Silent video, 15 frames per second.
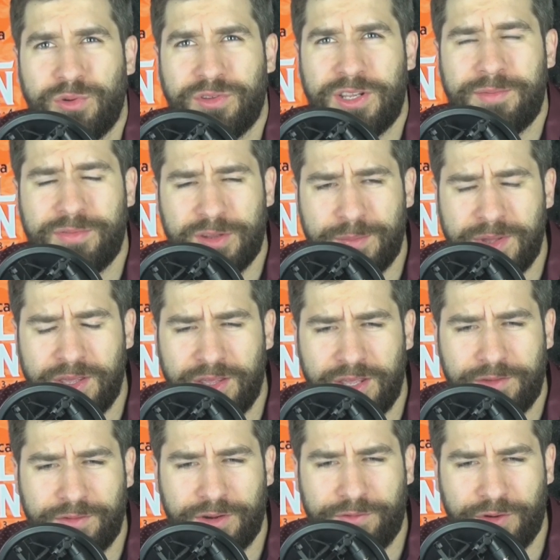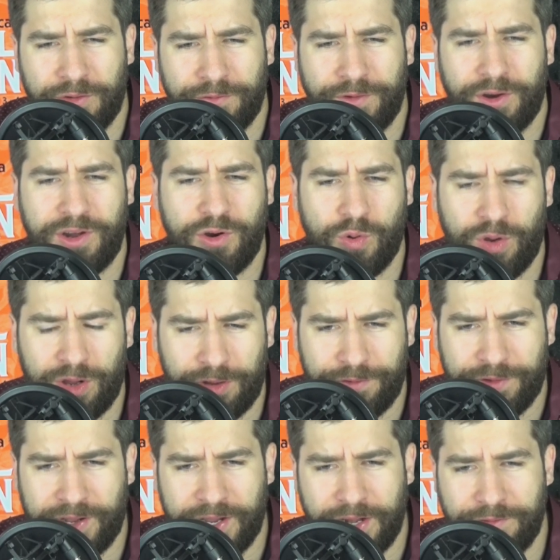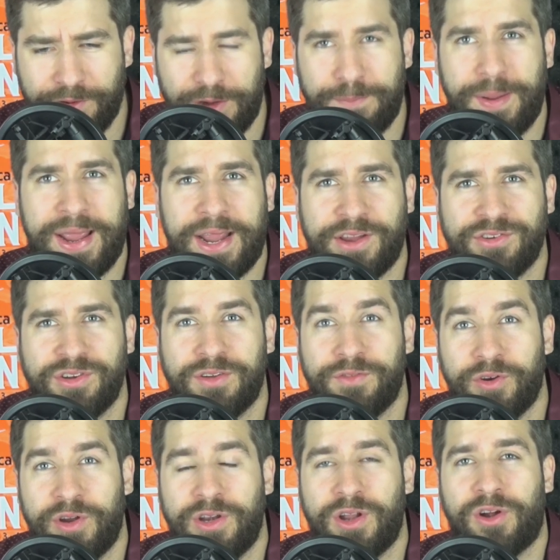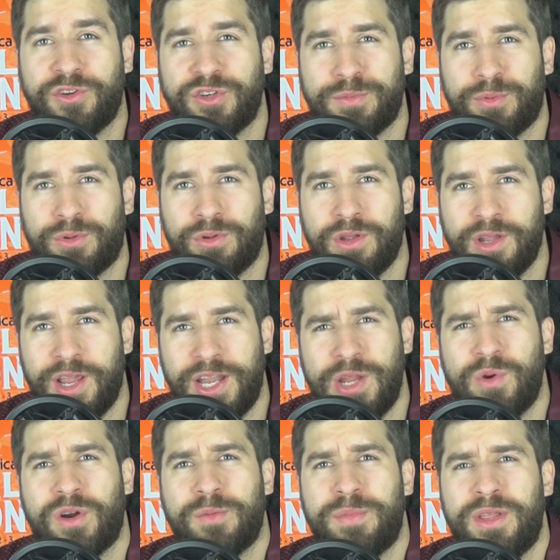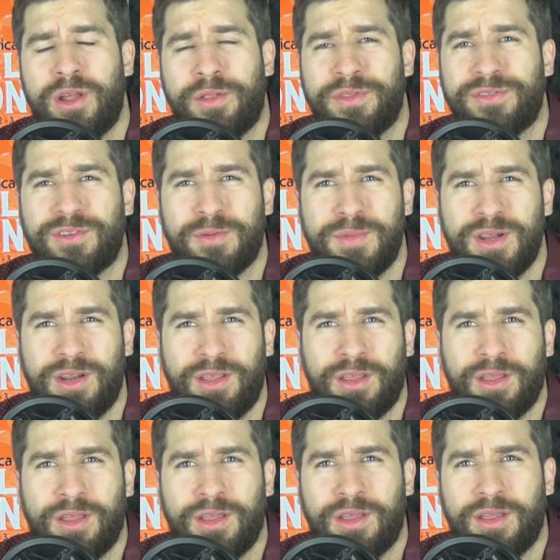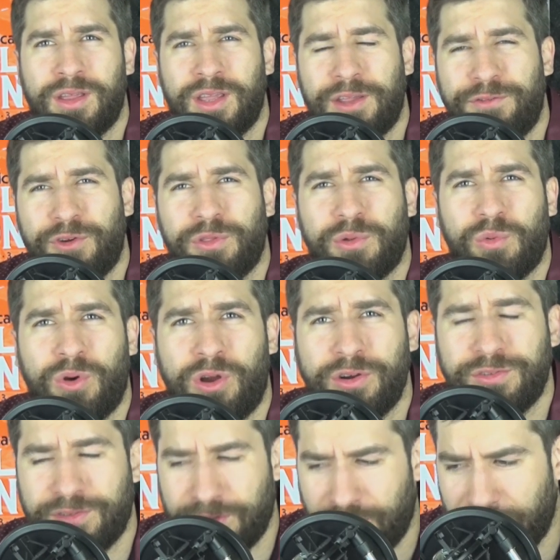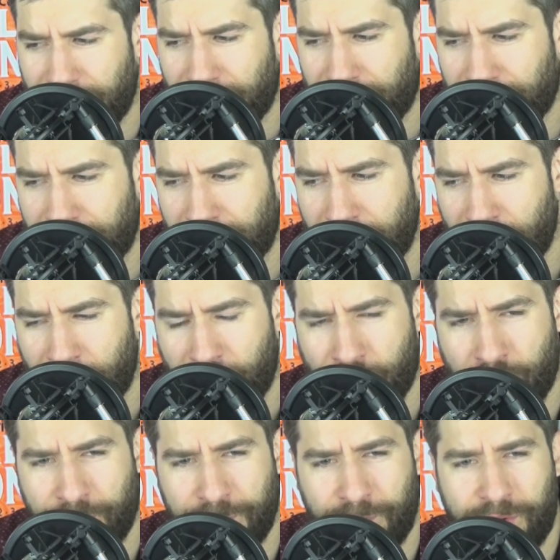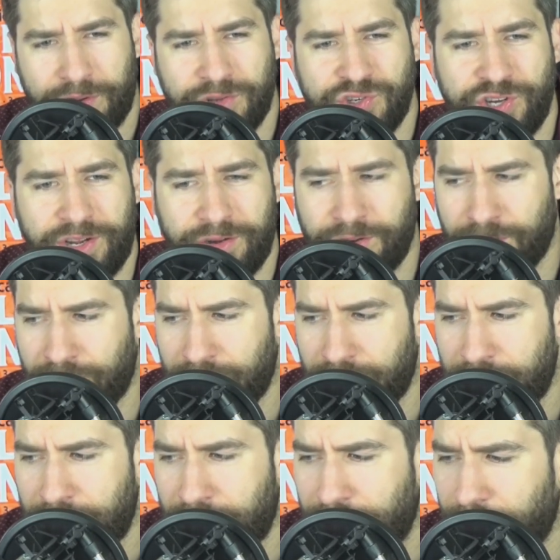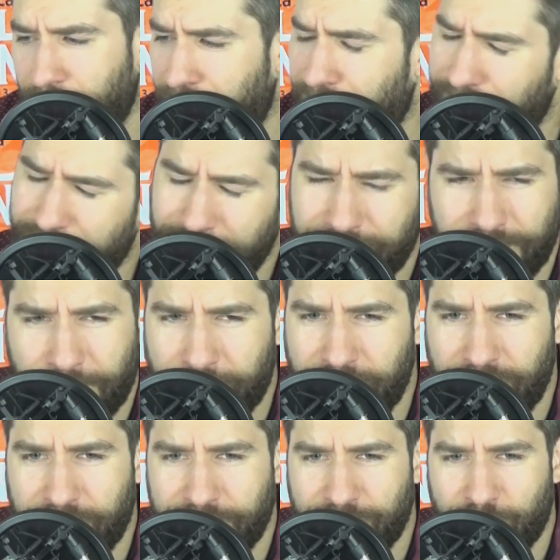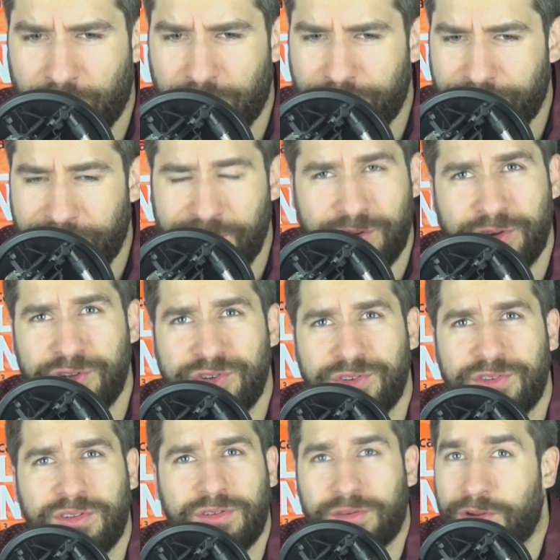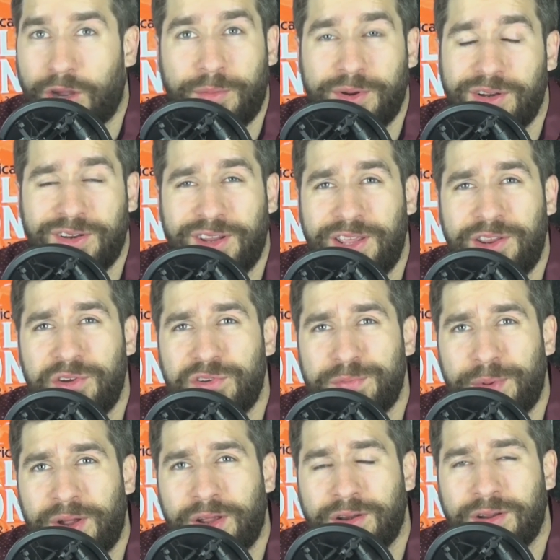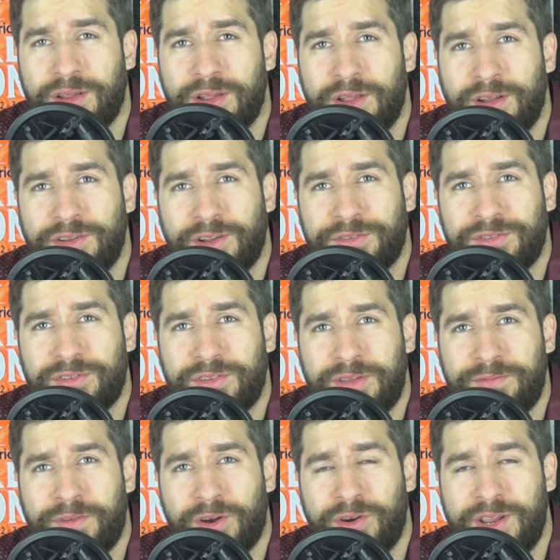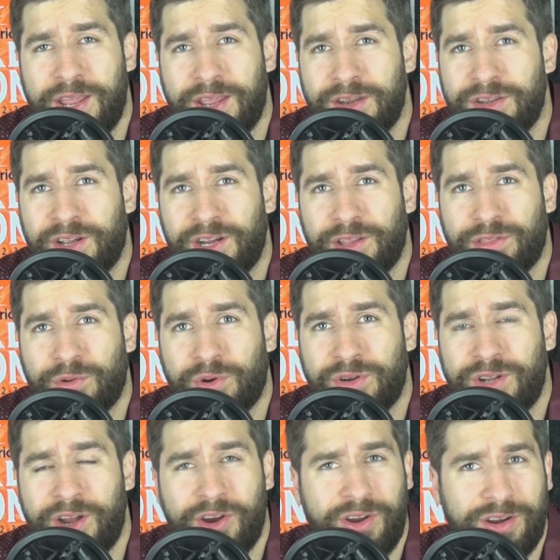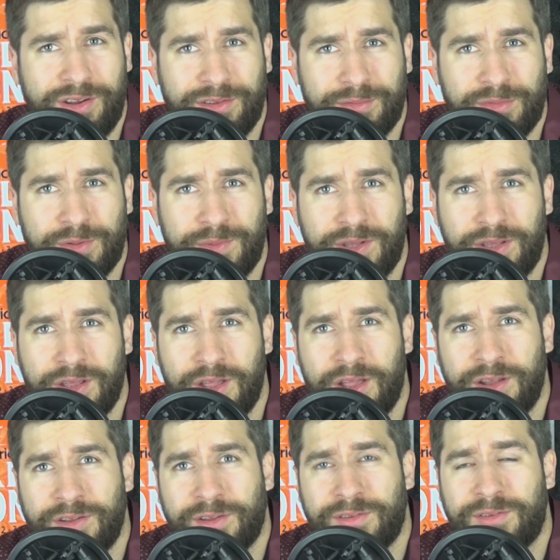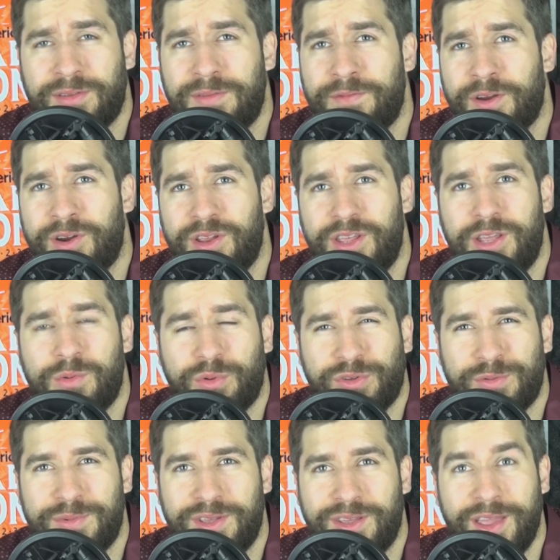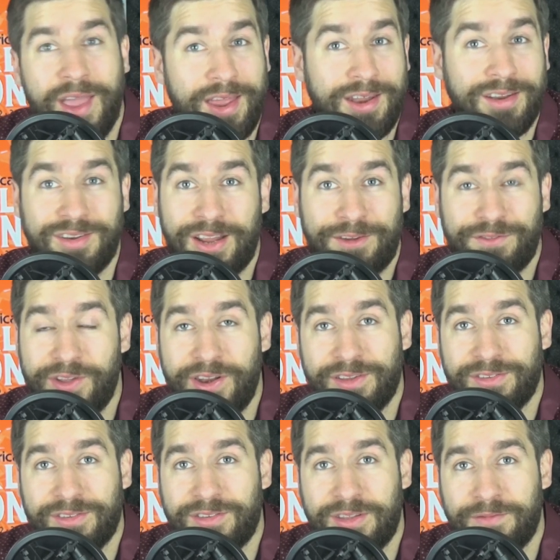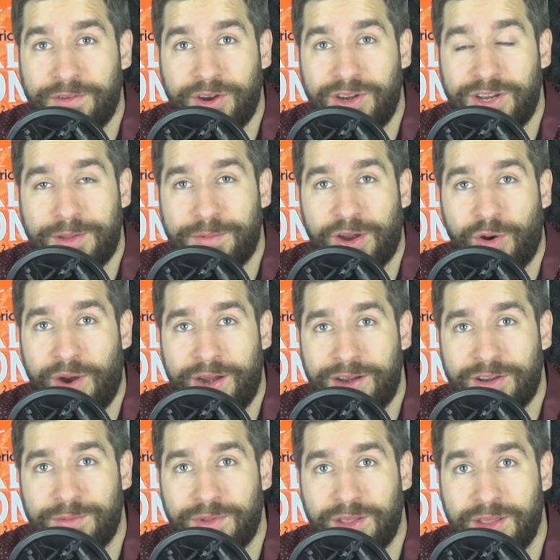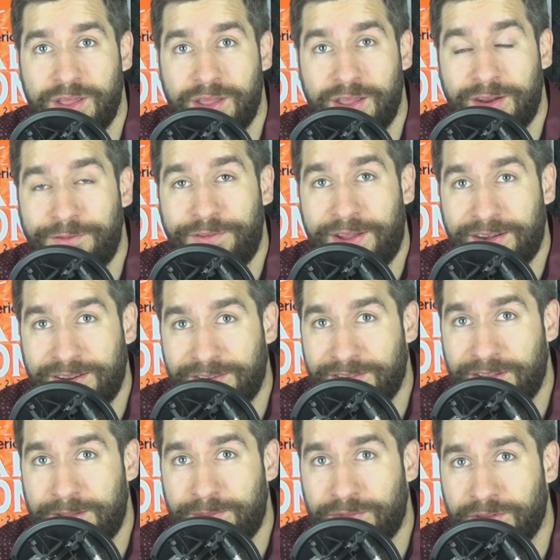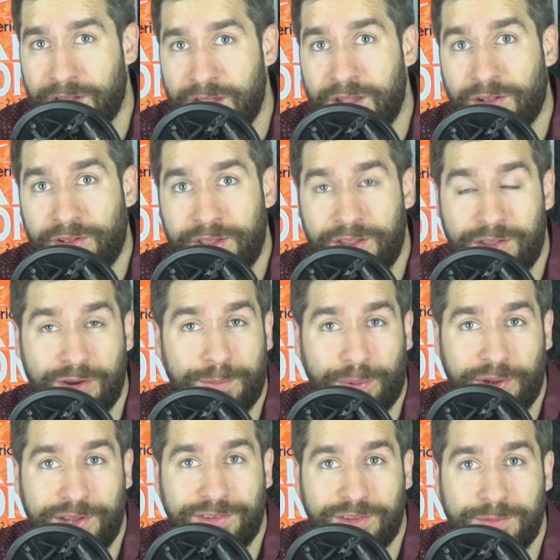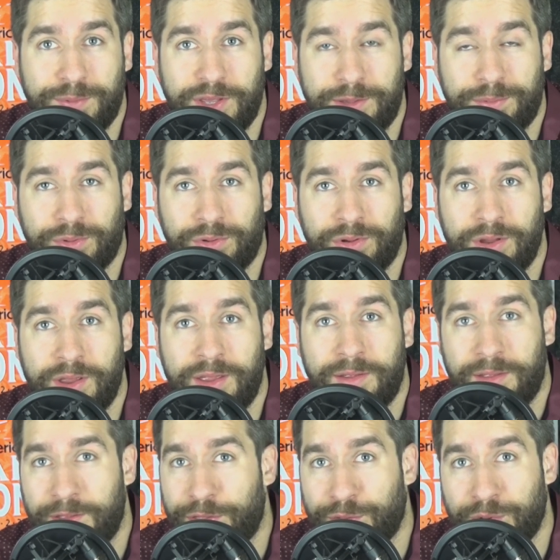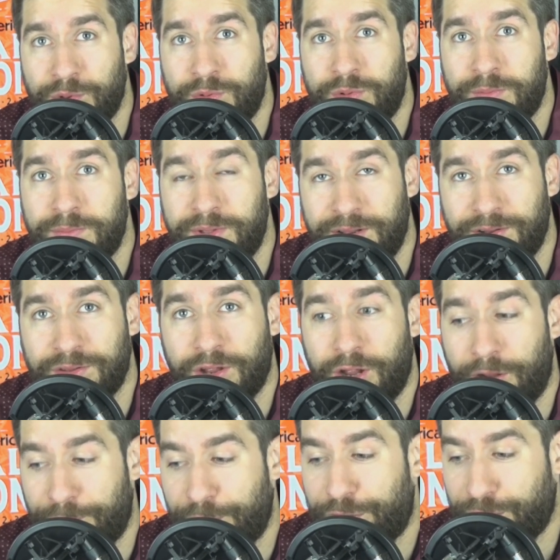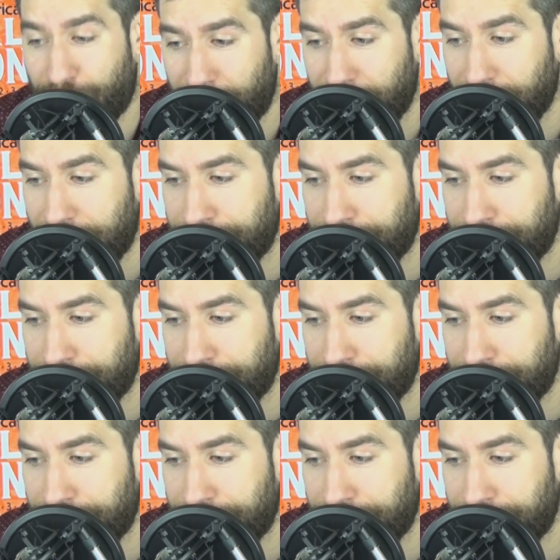it seems to me, even if you're very qualified, very passionate, very knowledgeable, and you want to be on this committee, if you're the wrong skin color or the wrong gender, well then somebody less qualified could just come in and take your spot. Doesn't seem very anti-authoritarianism to me, doesn't seem very equal to me, definitely doesn't seem very democratic to me. In fact, it seems like you're placing people through means of authority.